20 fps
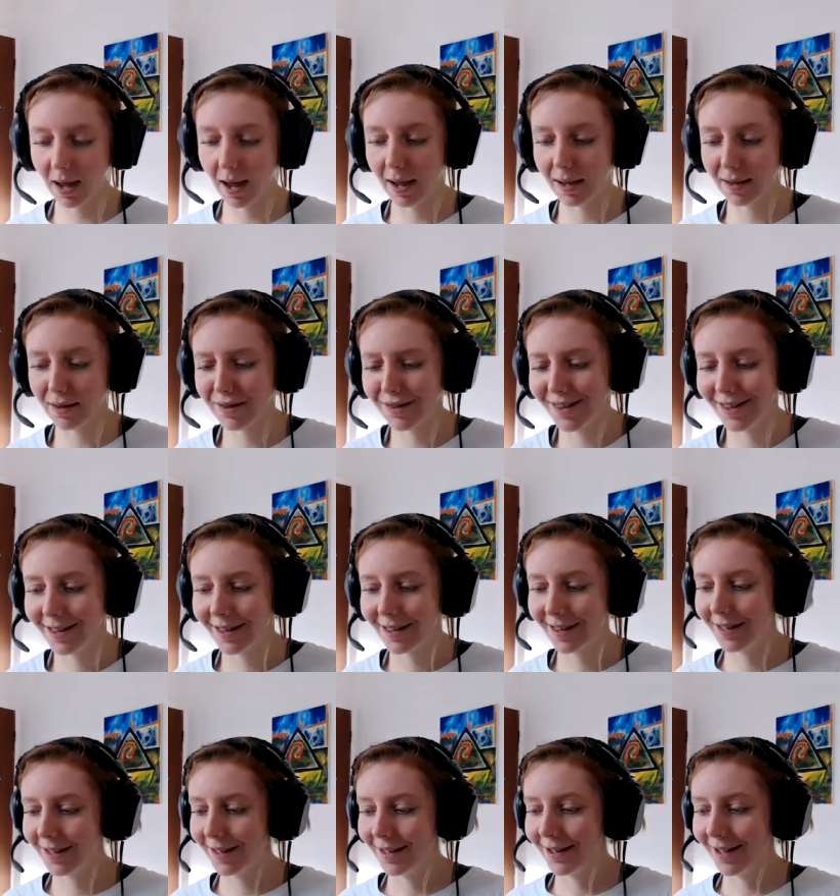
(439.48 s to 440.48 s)
and
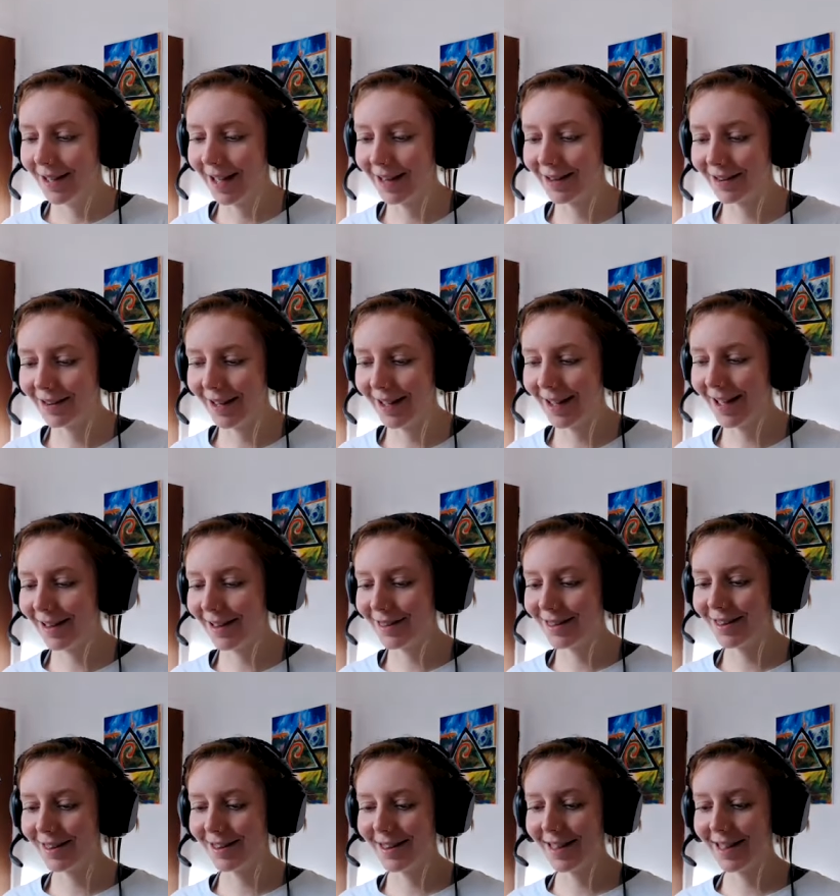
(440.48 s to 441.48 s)
as i
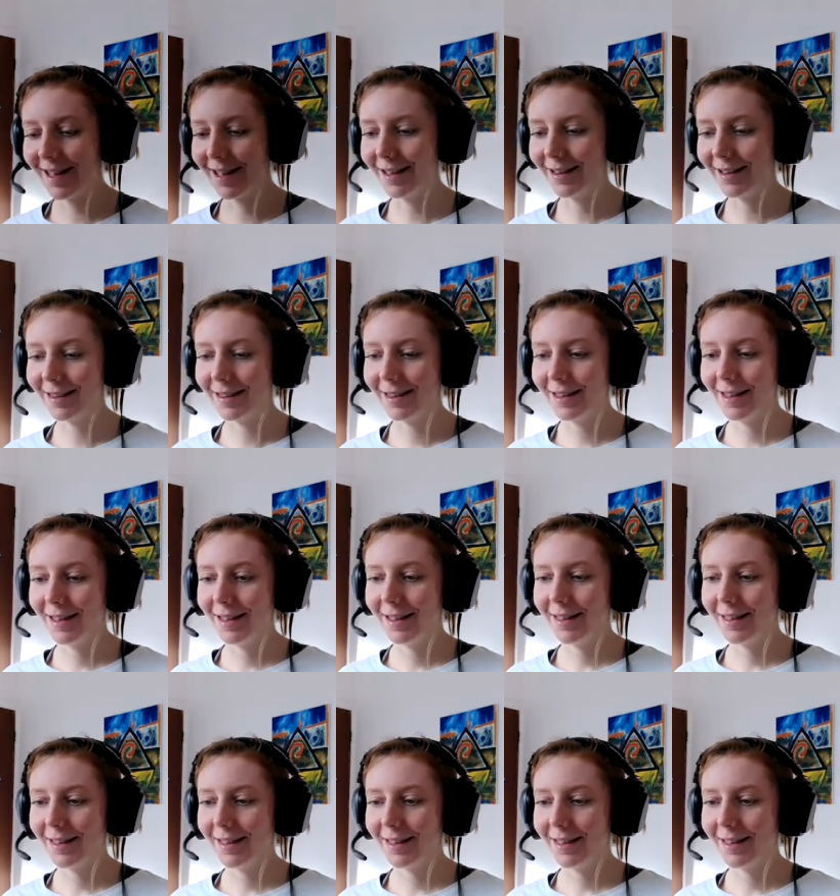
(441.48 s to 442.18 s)
entered in